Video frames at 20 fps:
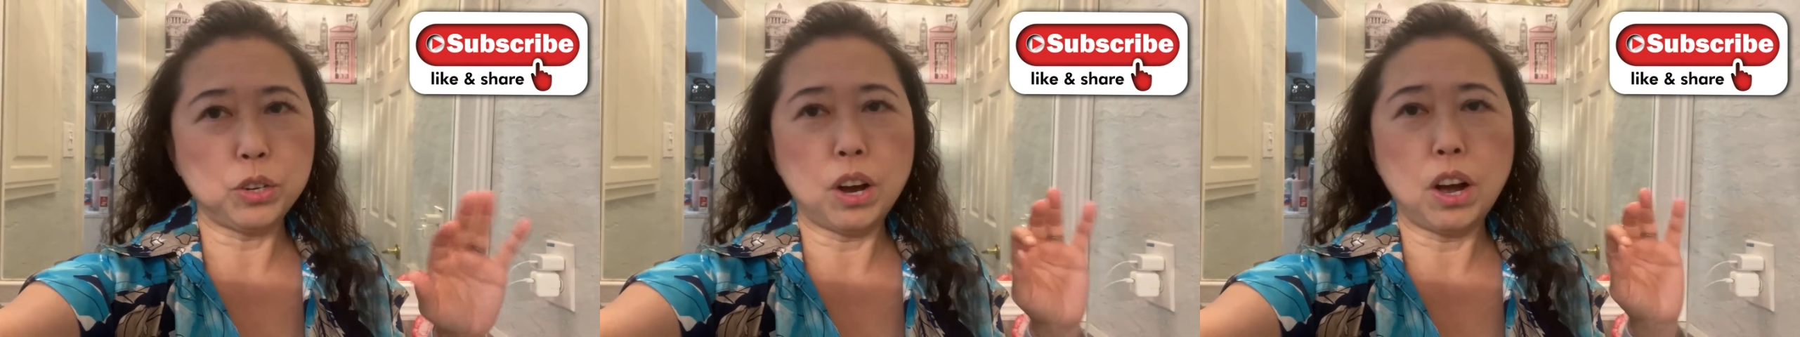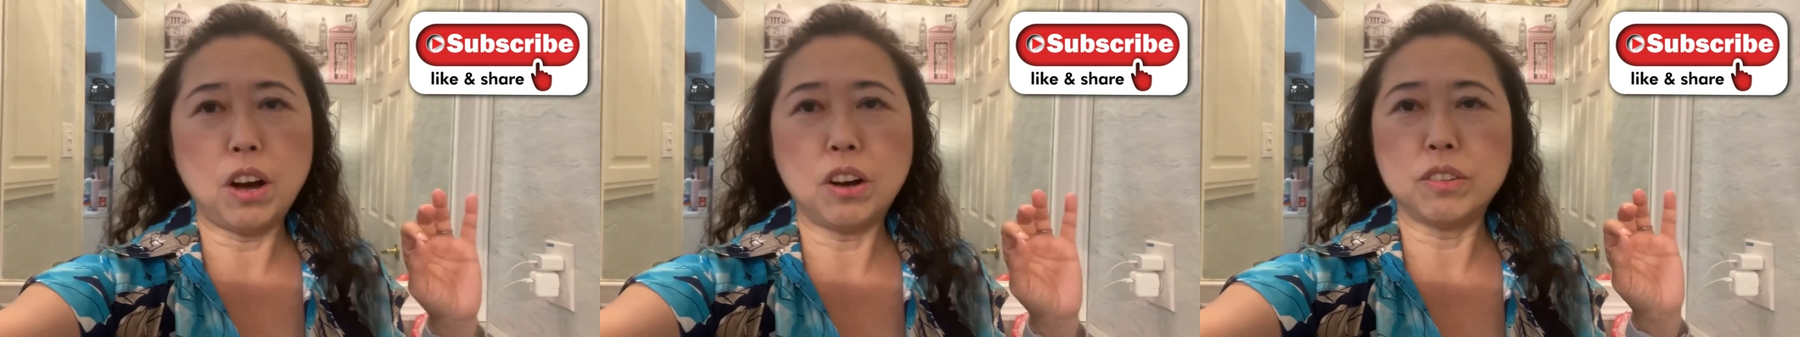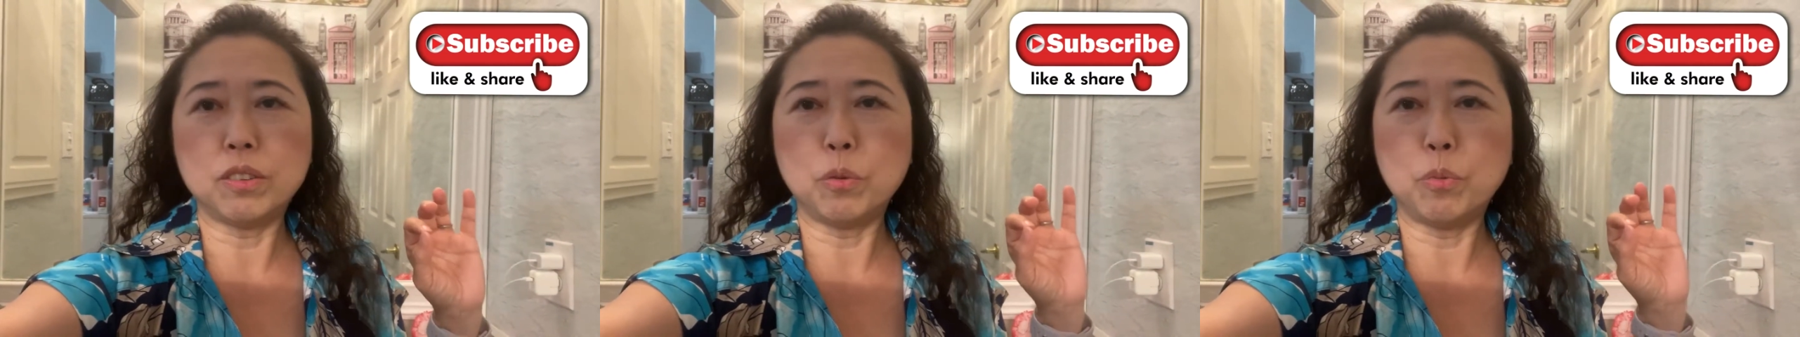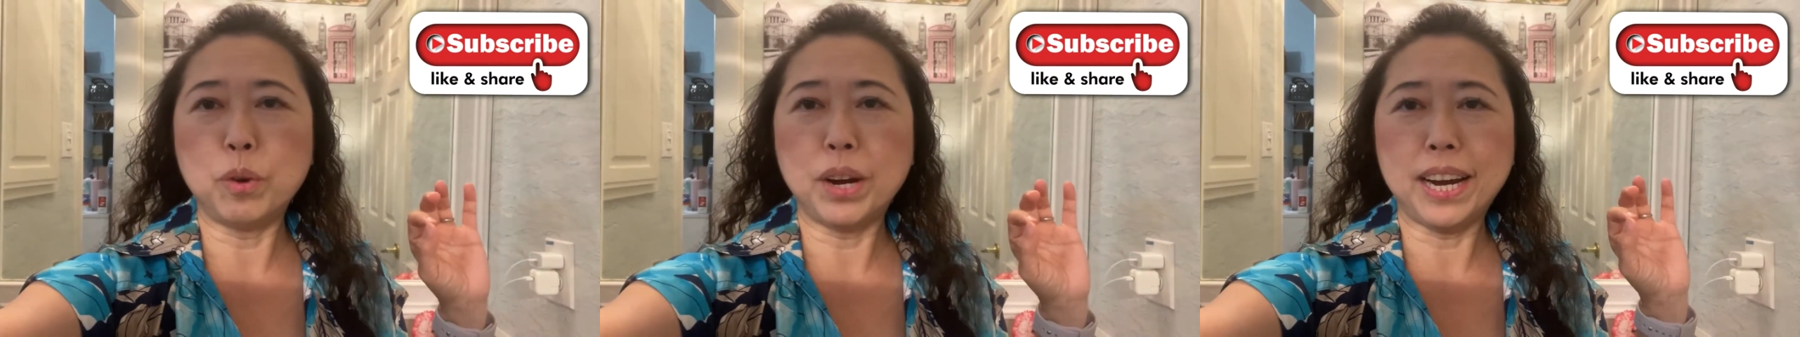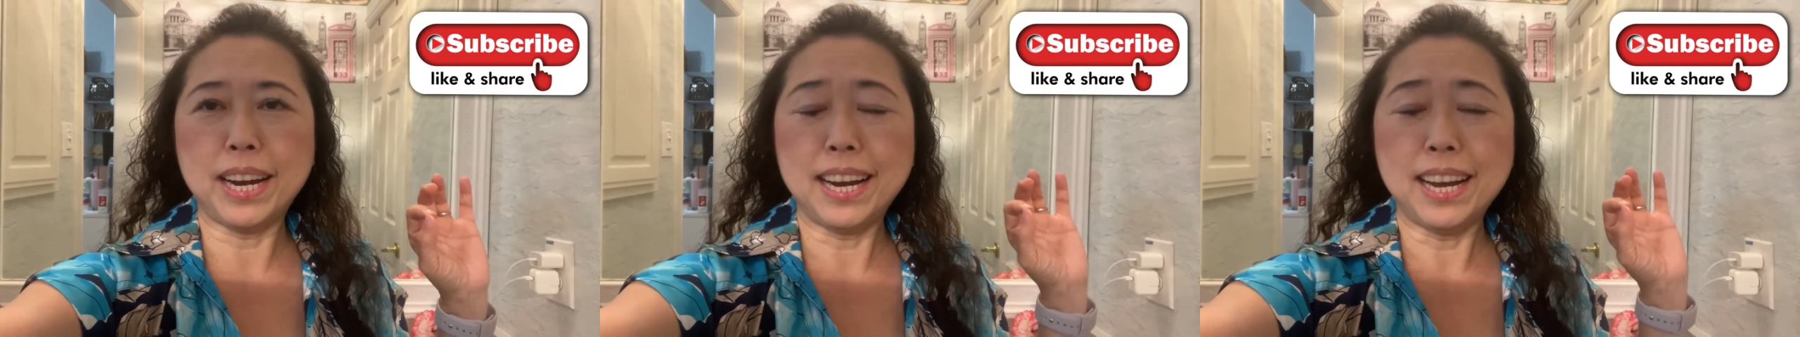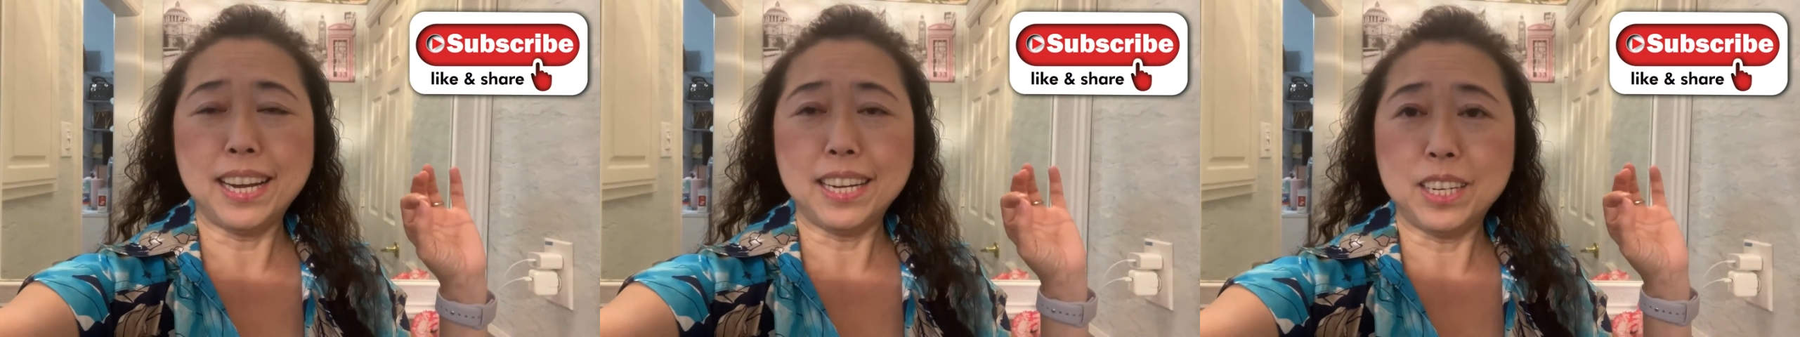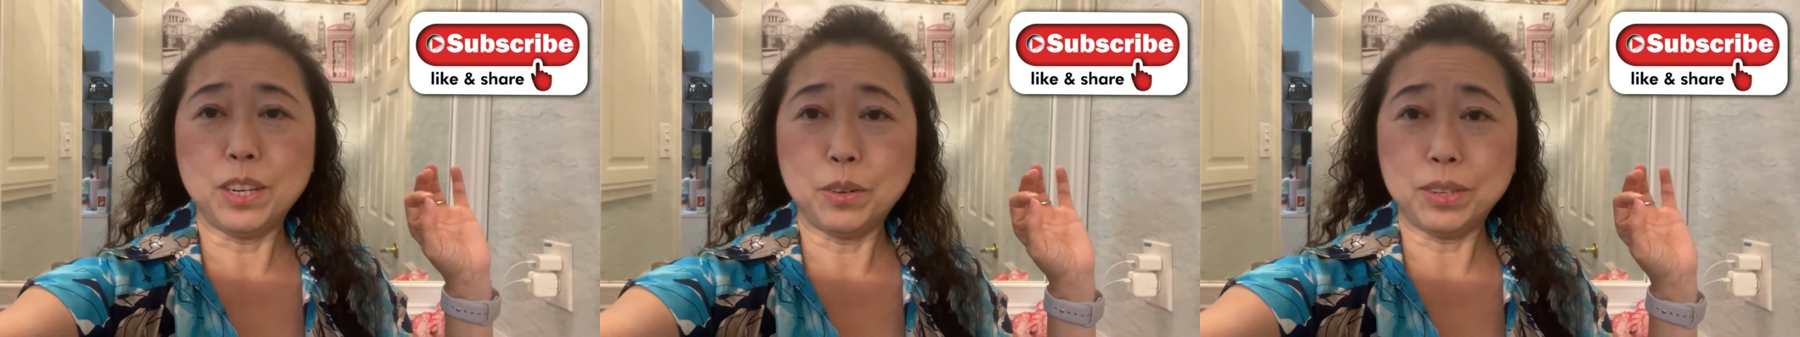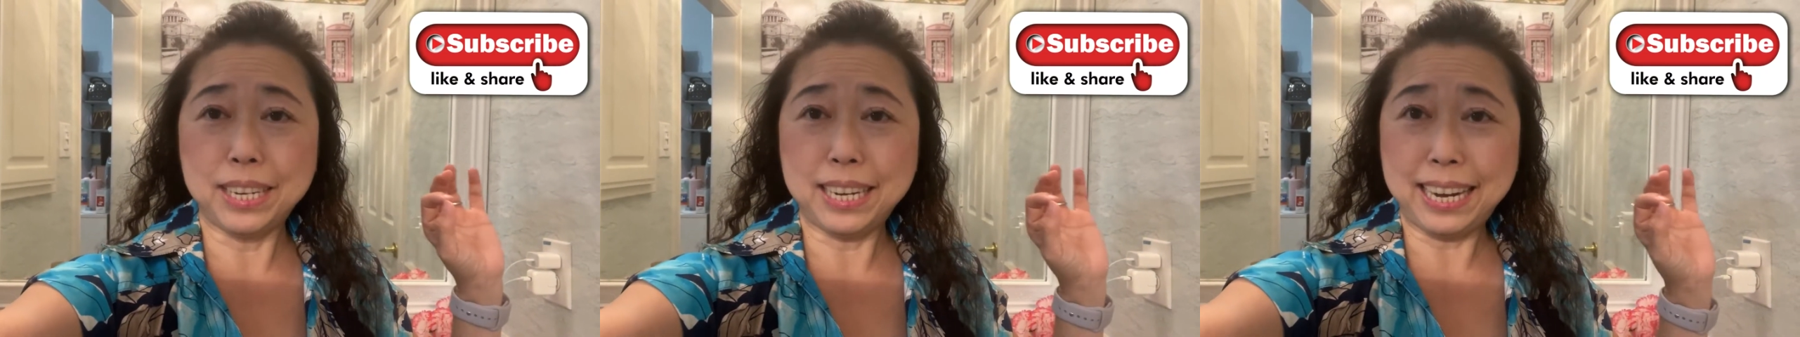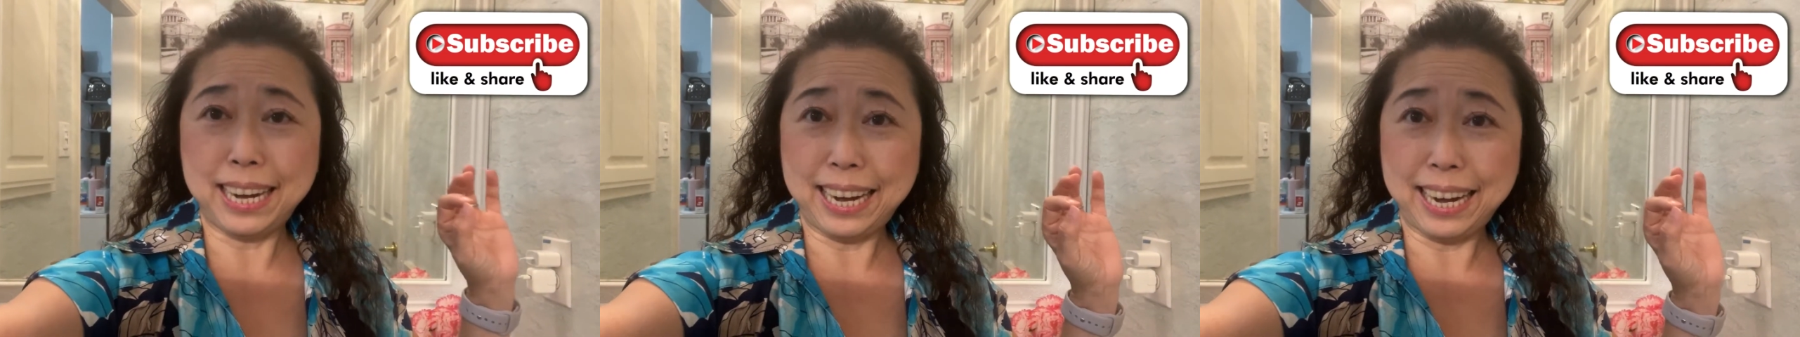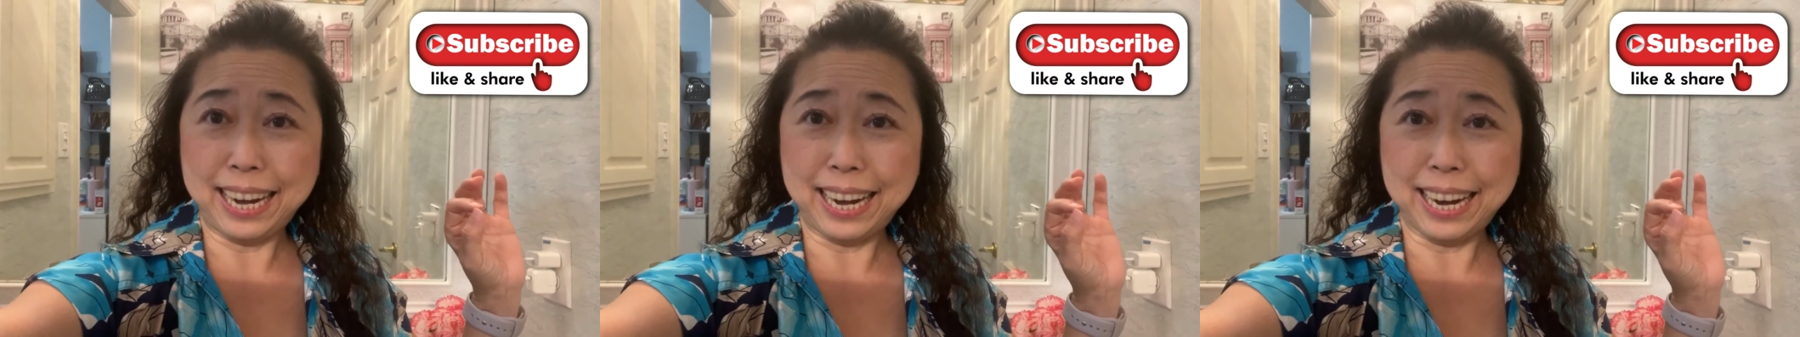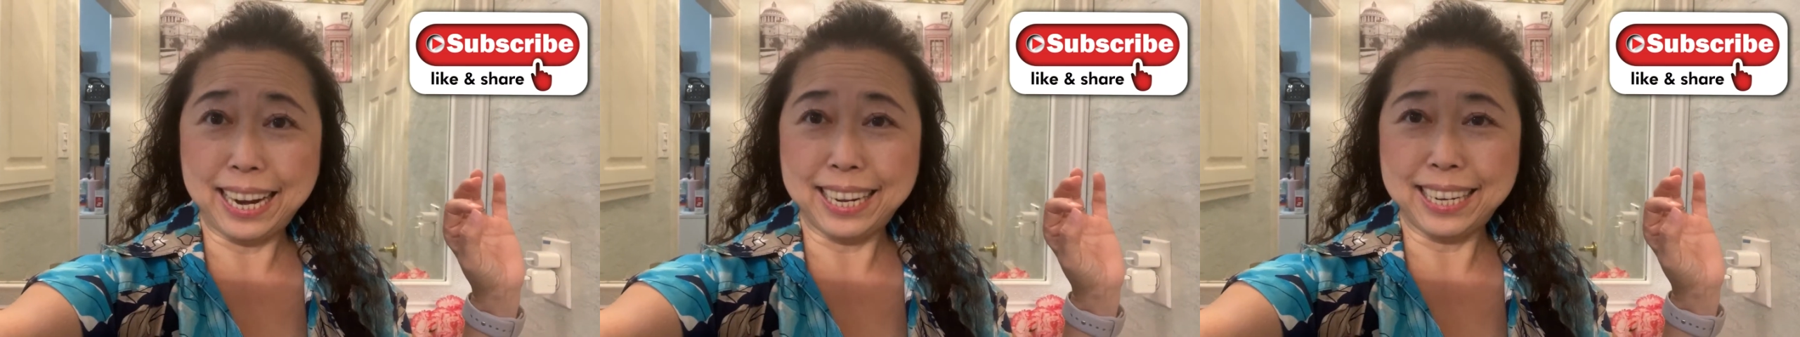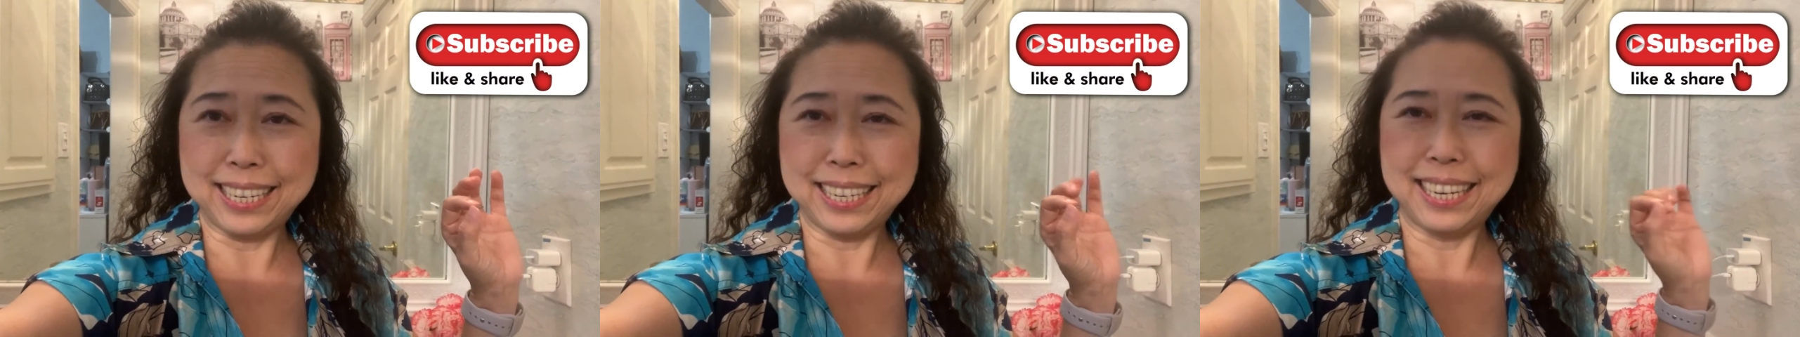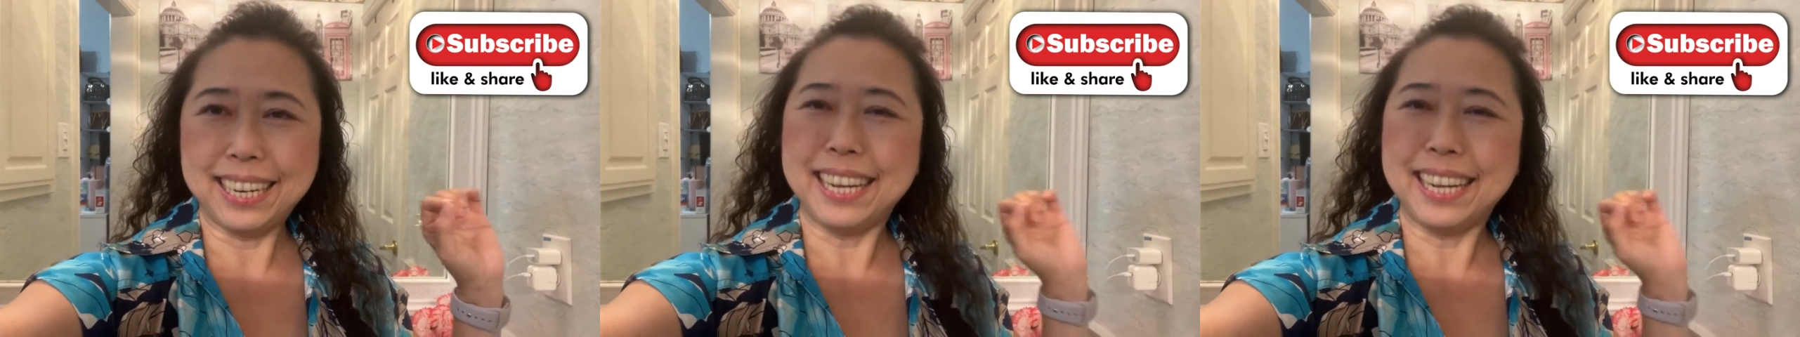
all the way till the end.